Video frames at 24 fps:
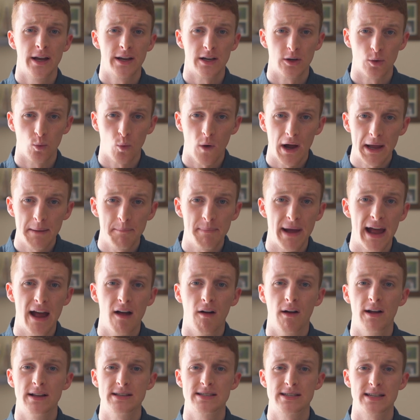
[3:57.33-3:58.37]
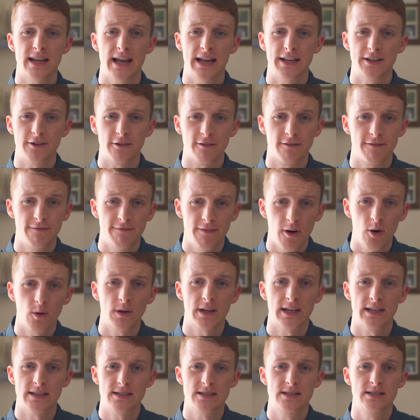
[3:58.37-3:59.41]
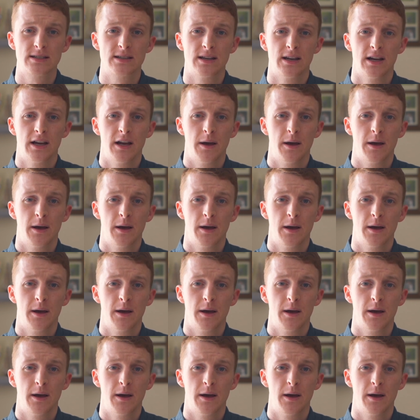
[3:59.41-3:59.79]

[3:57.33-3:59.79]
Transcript: your white balance, and your focus